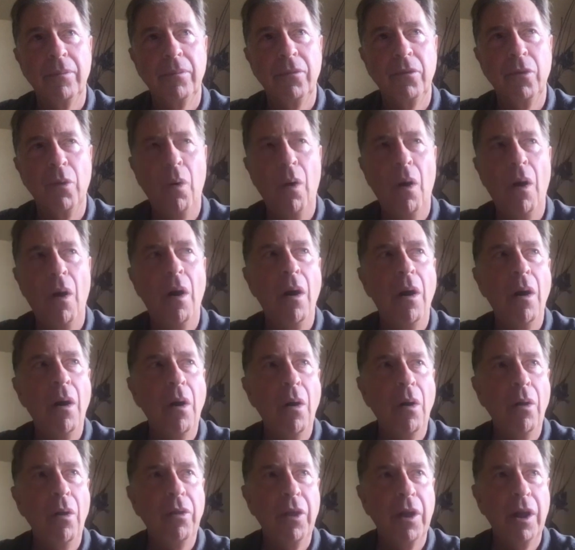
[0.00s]
So,
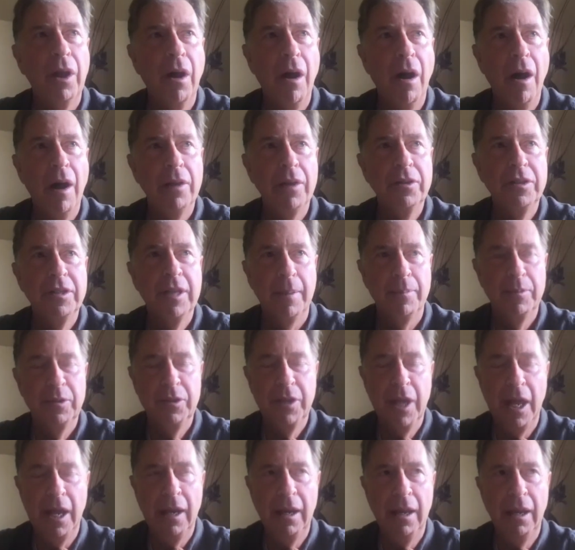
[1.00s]
all the
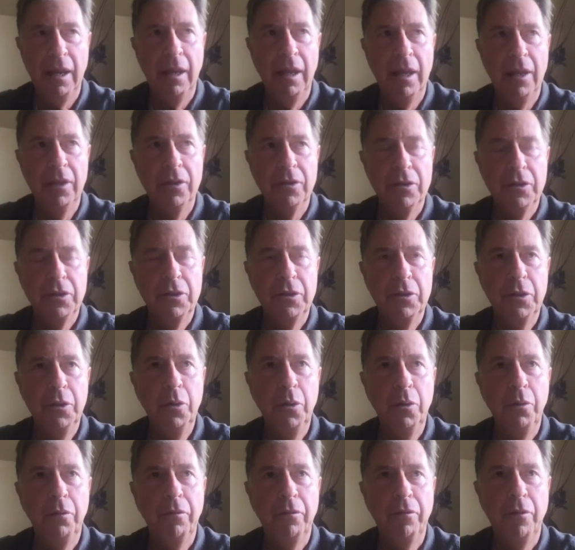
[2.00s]
concepts that
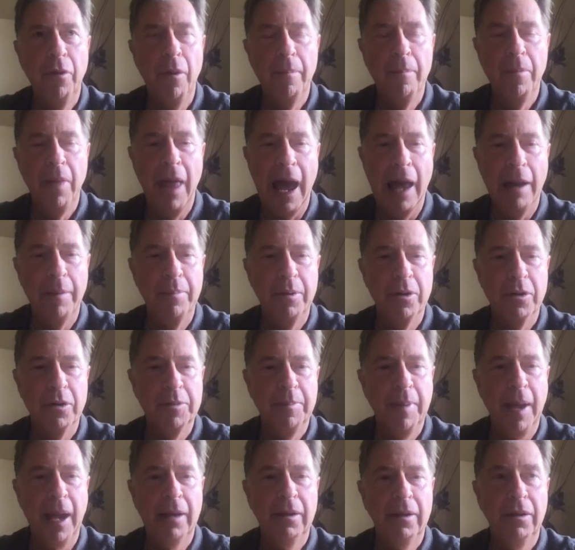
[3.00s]
ensue from that
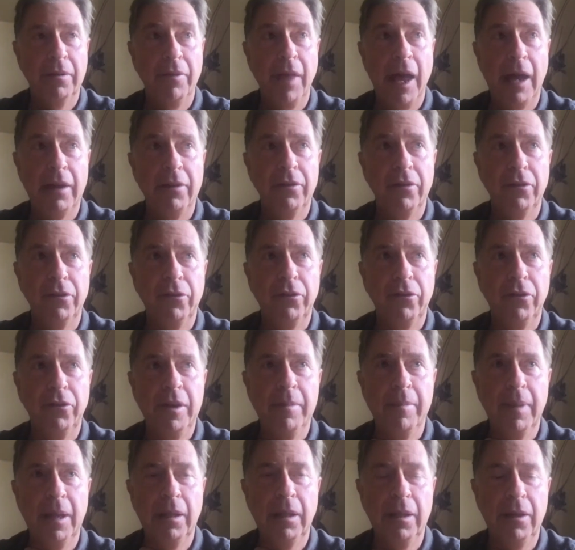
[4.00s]
perspective, that
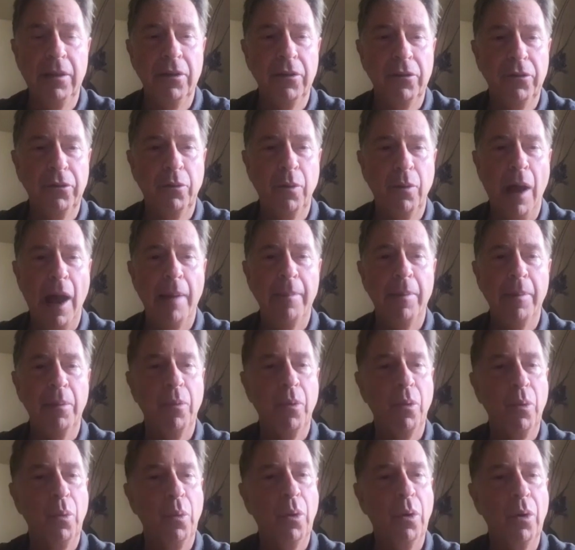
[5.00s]
seemingly
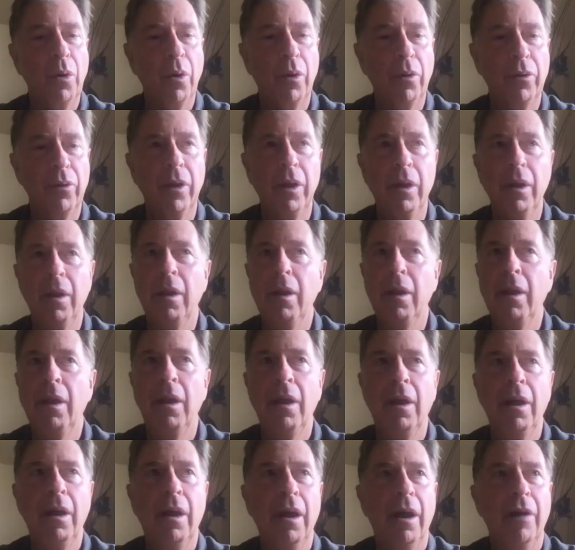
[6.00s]
describable world
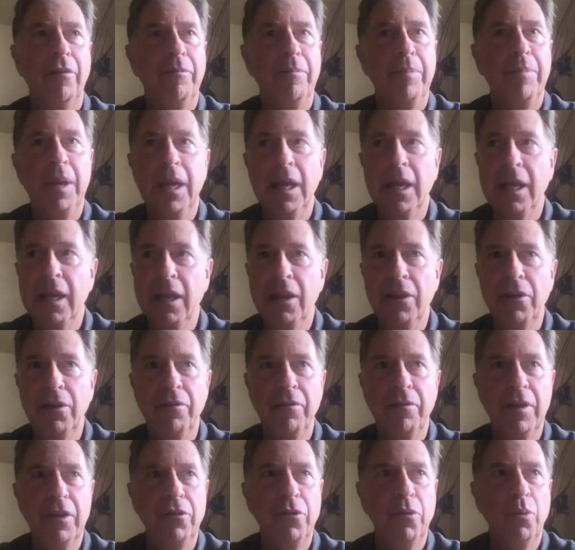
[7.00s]
of being an
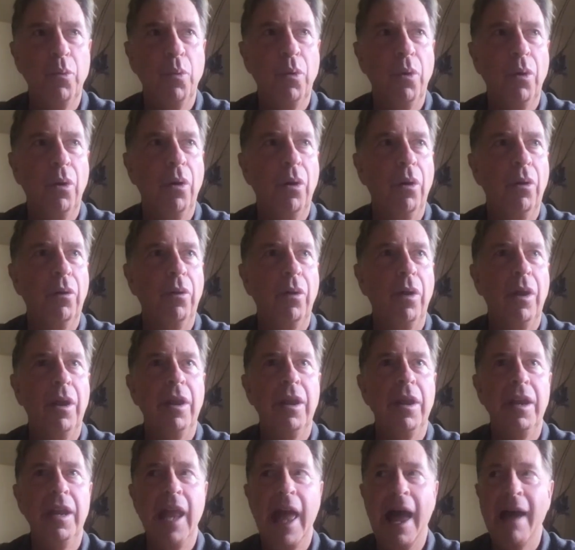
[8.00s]
individual,
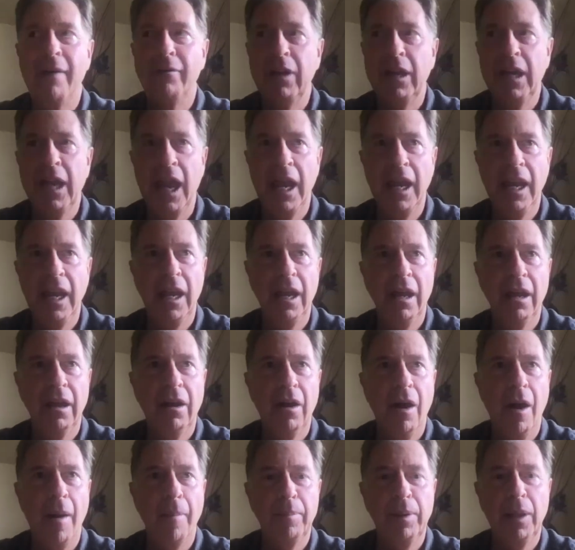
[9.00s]
navigating a
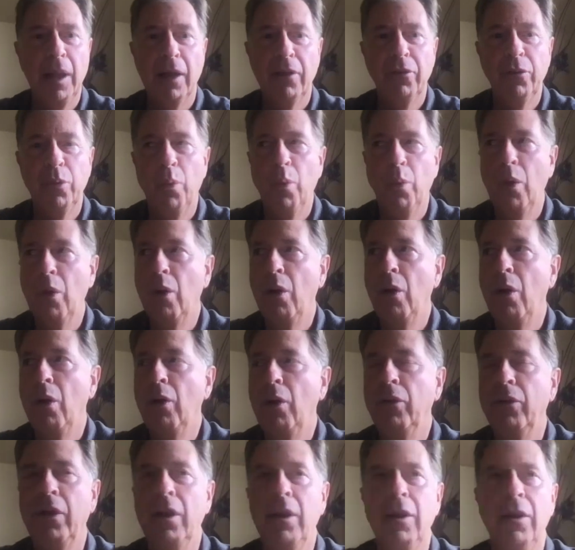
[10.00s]
complex
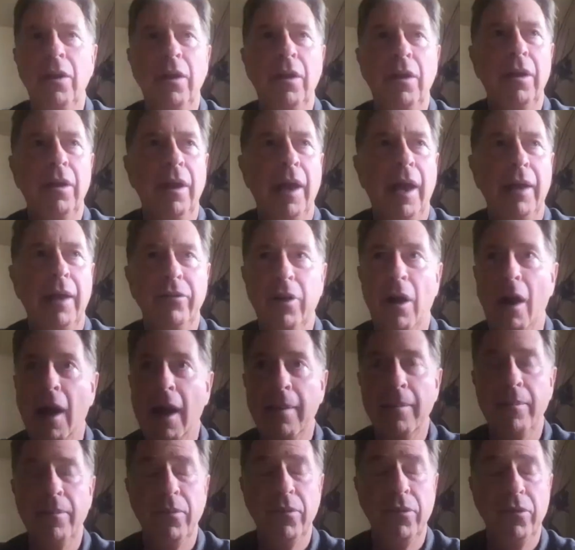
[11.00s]
world, at
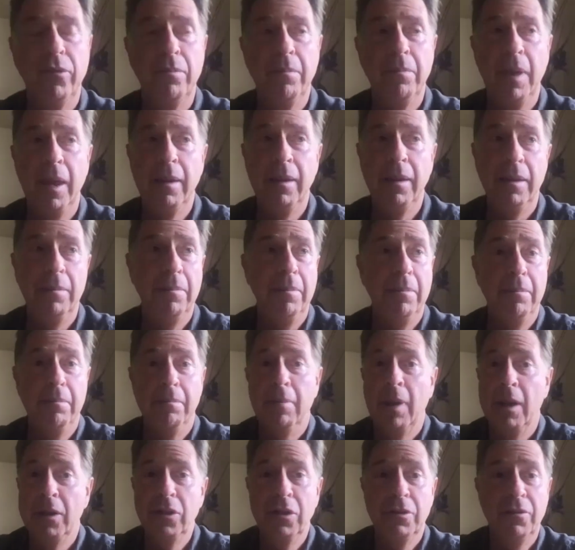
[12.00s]
times, maybe
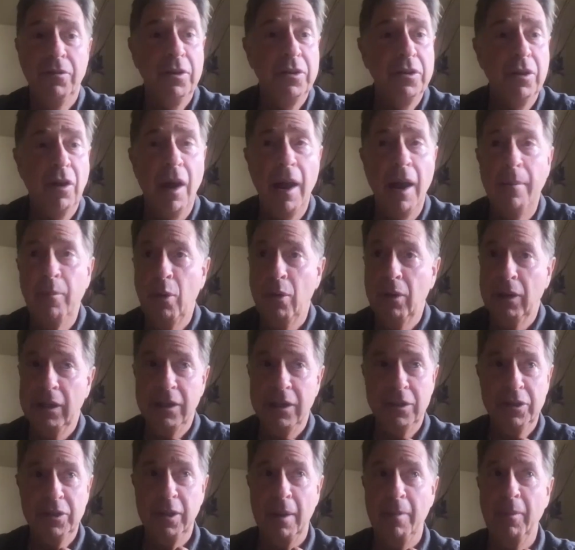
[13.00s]
much of the time, or at
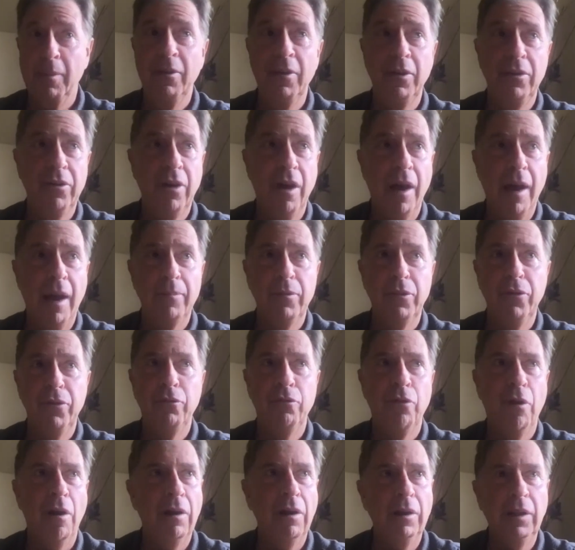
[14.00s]
least some of the time,
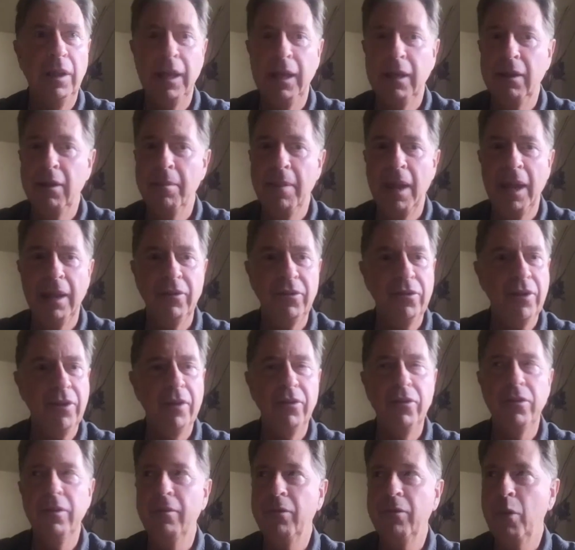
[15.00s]
struggling to make
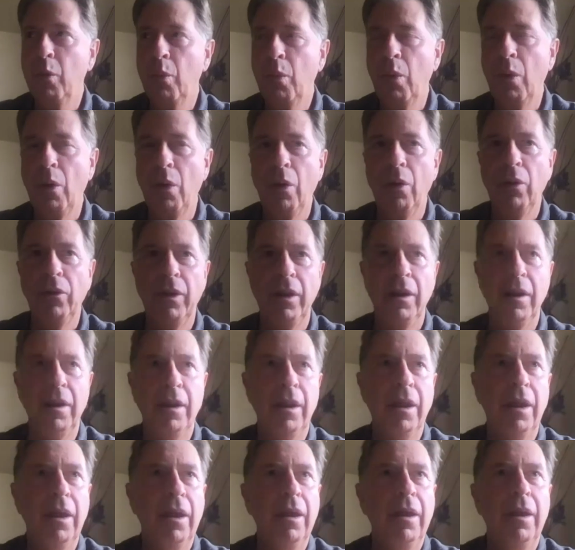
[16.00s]
sense of the world
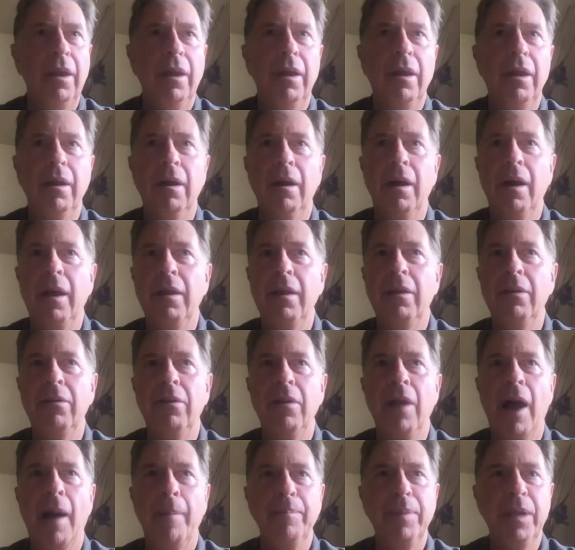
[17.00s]
and and
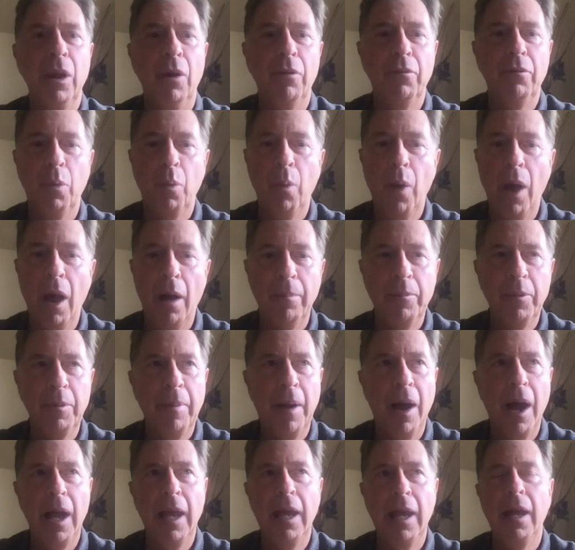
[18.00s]
not be overwhelmed
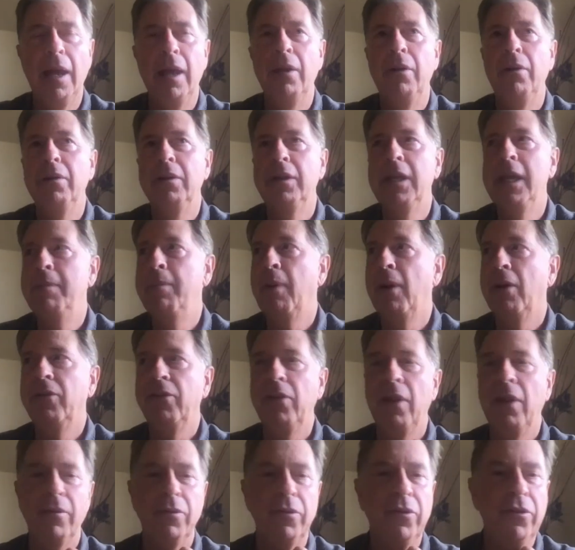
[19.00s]
by it, keep
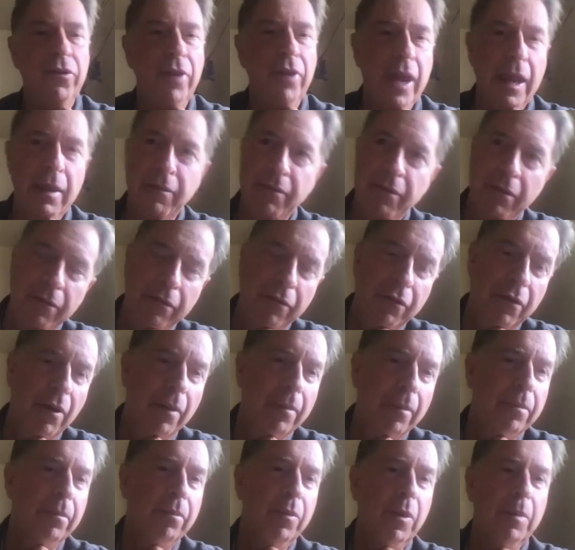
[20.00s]
ourselves safe
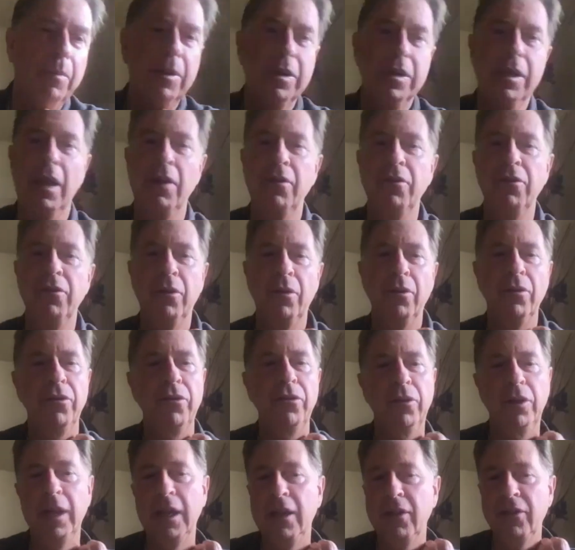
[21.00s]
from the potential
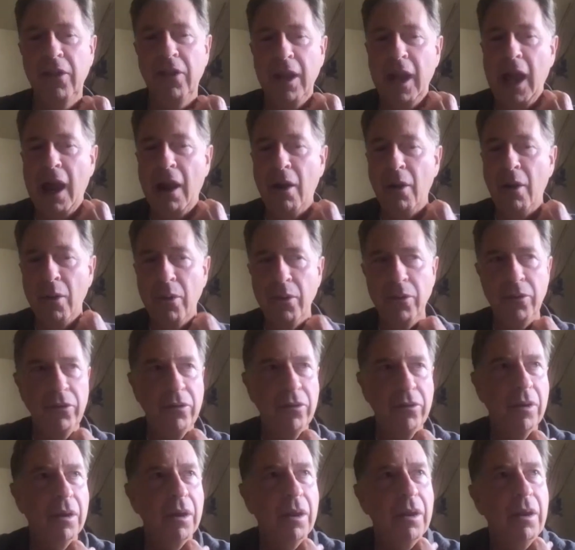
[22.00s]
slings and
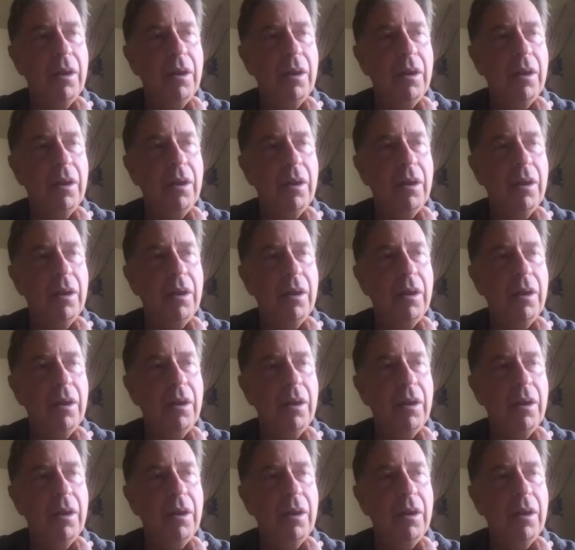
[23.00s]
arrows